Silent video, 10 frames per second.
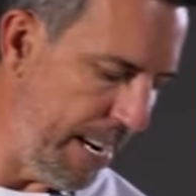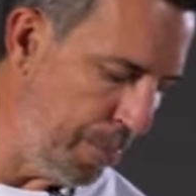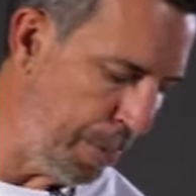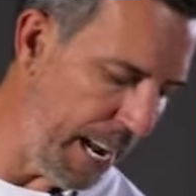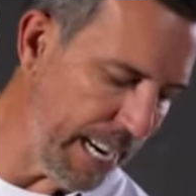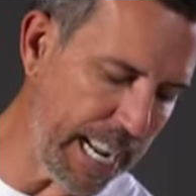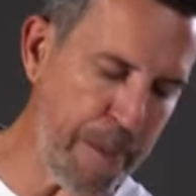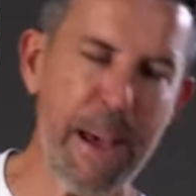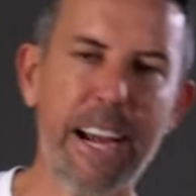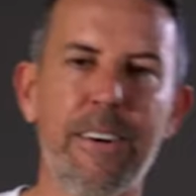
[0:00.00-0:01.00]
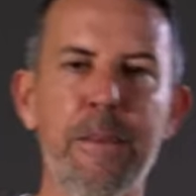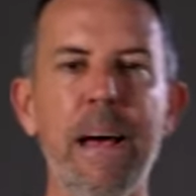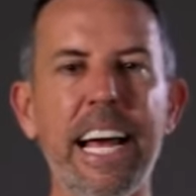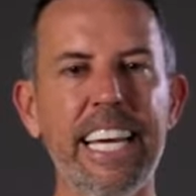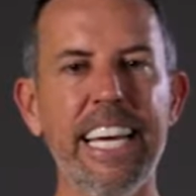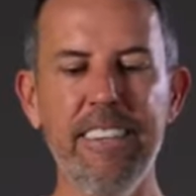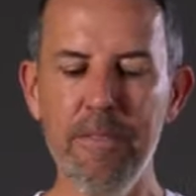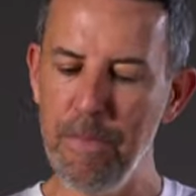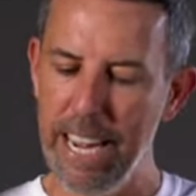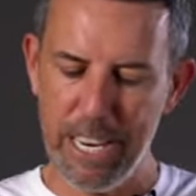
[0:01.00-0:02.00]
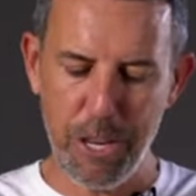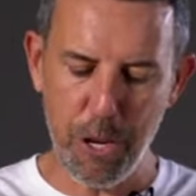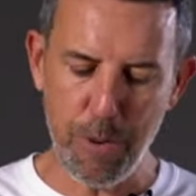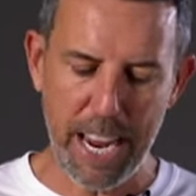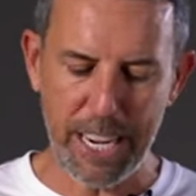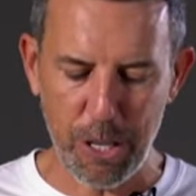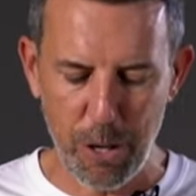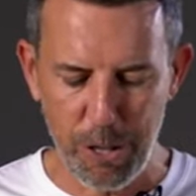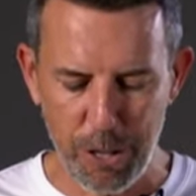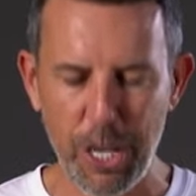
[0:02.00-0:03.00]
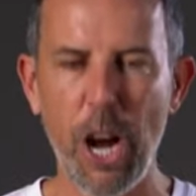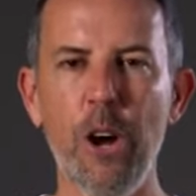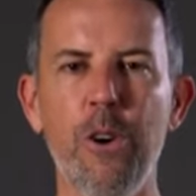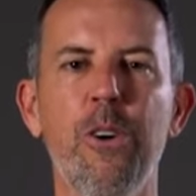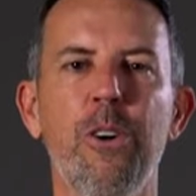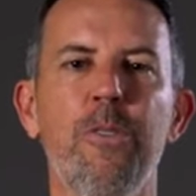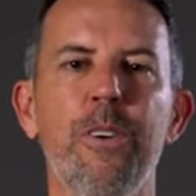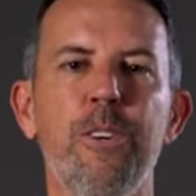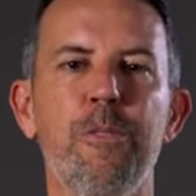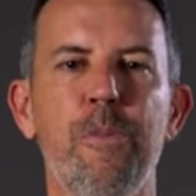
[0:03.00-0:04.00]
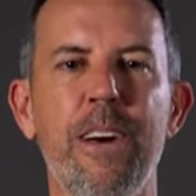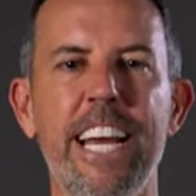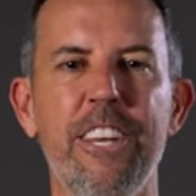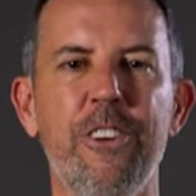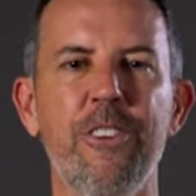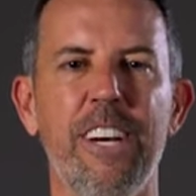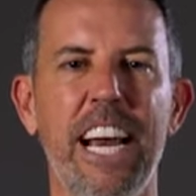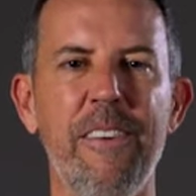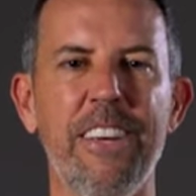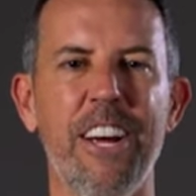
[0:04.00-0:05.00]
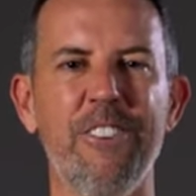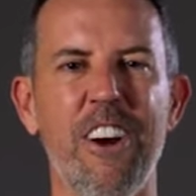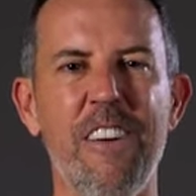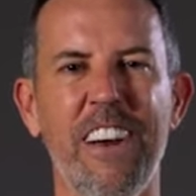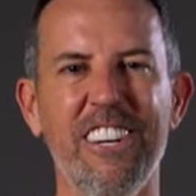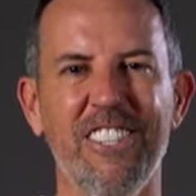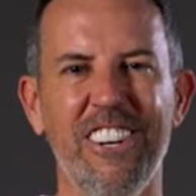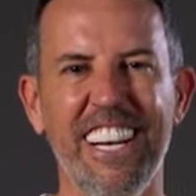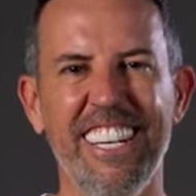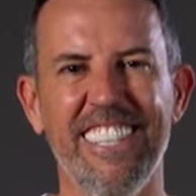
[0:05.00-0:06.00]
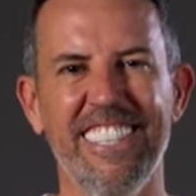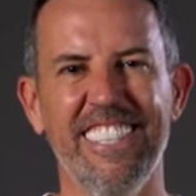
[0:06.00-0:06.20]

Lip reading: is plug that battery back in and you are good to go with your brand new Laveo dry flush toilet.